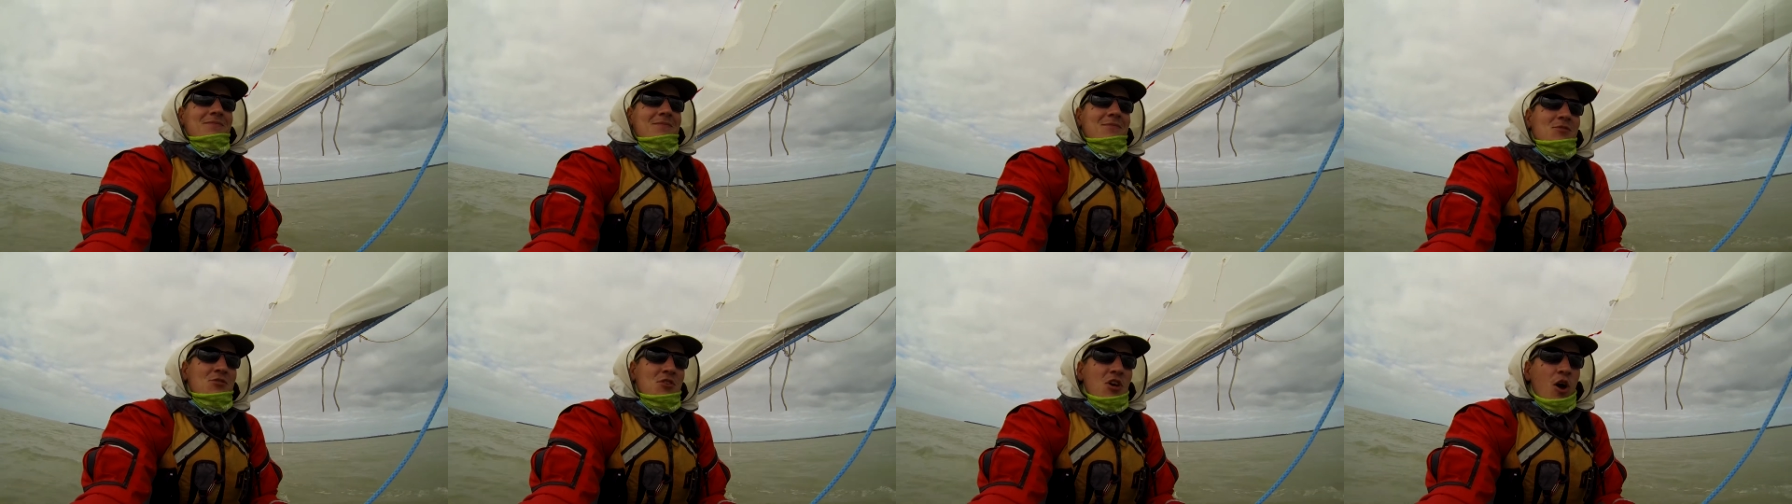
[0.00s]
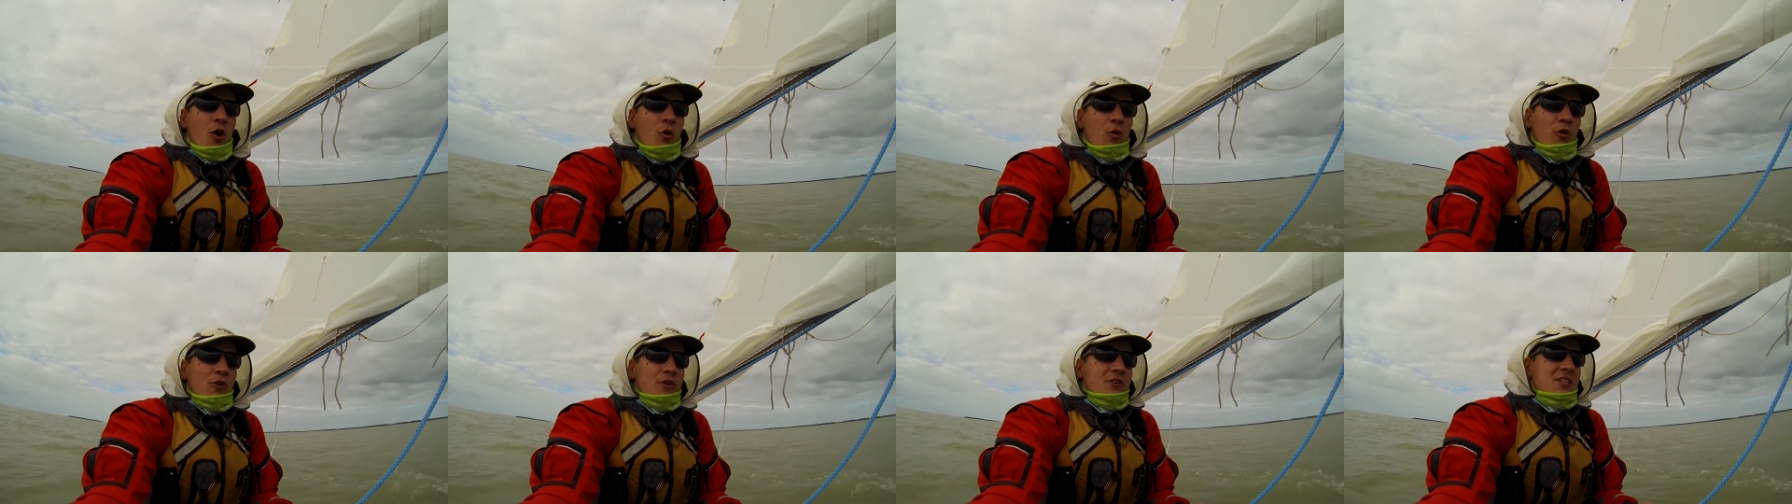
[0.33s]

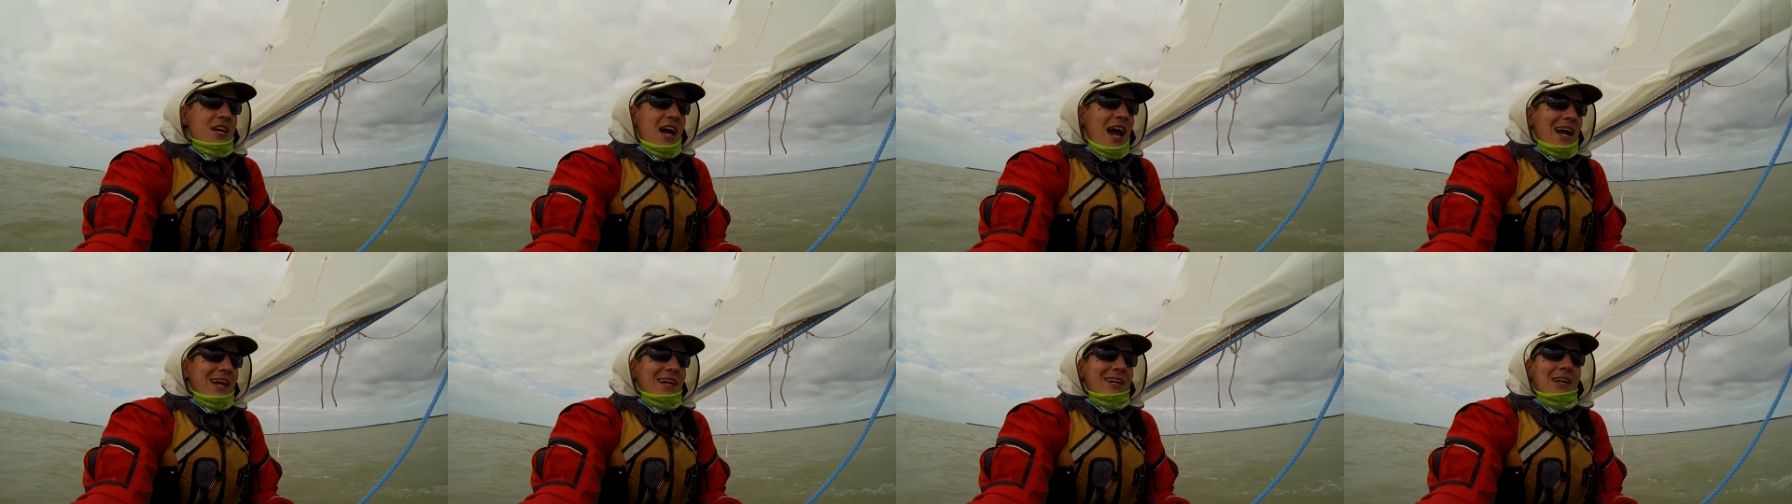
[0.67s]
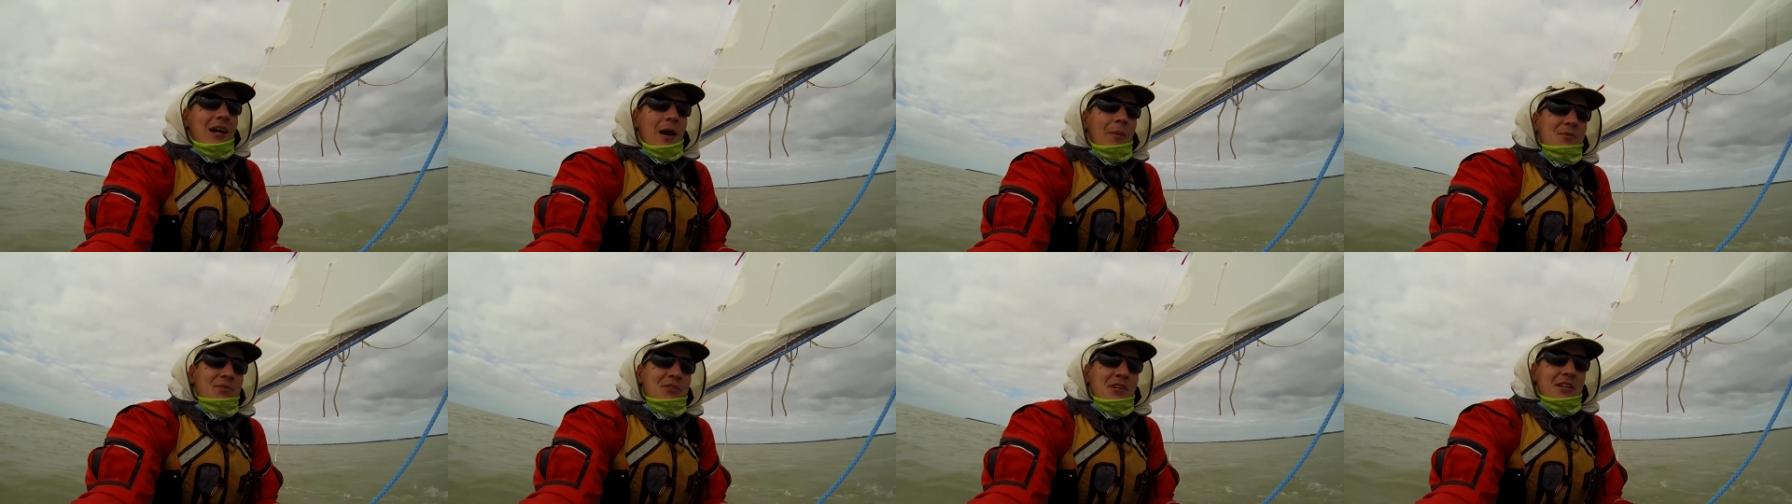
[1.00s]
So we're tacking
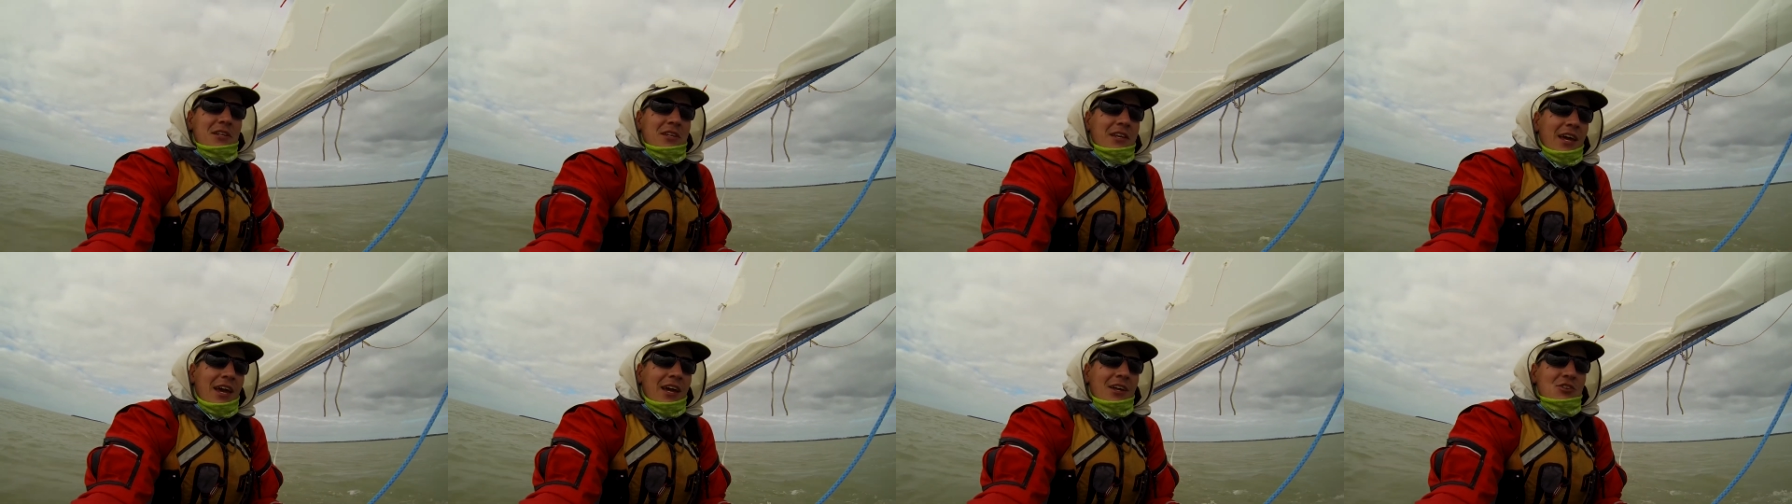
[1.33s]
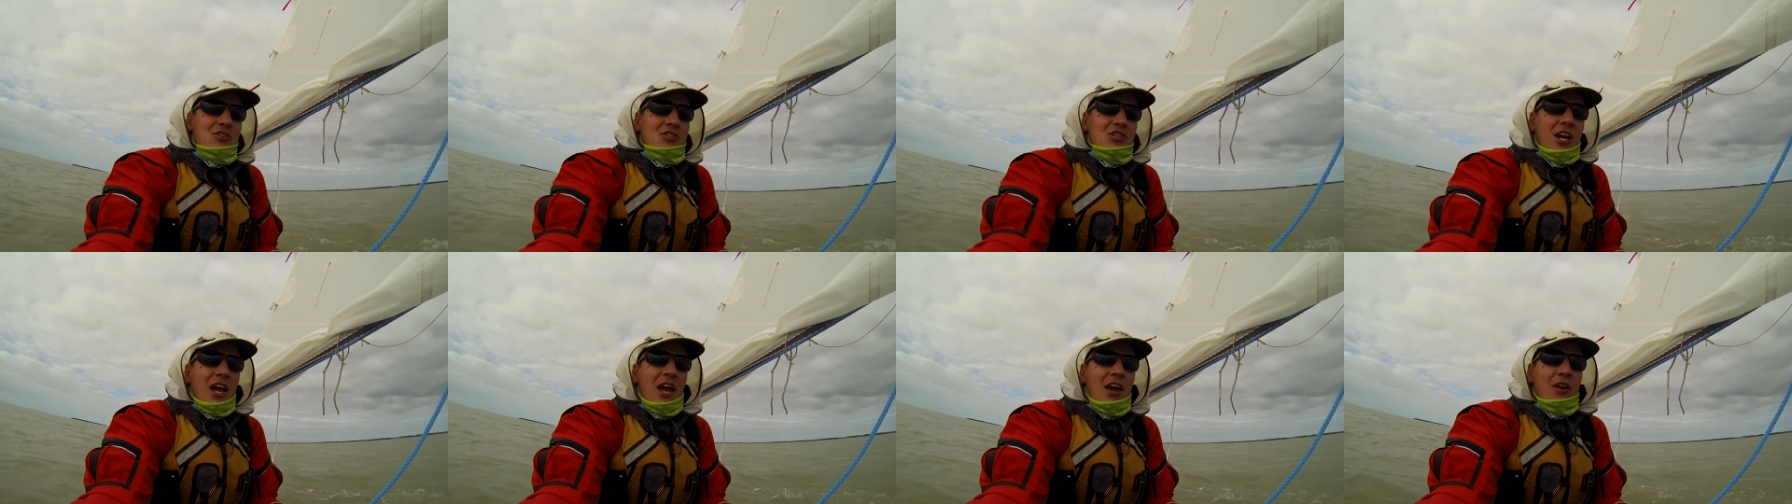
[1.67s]
up Tin Can
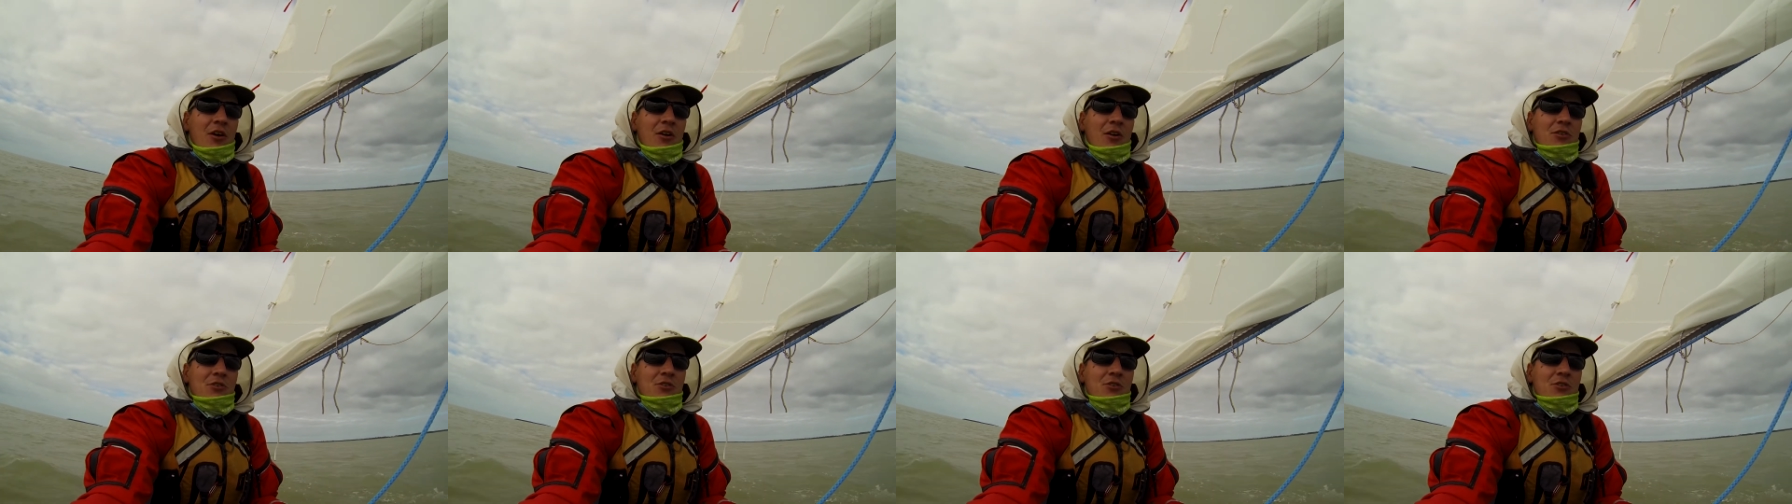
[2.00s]
Channel,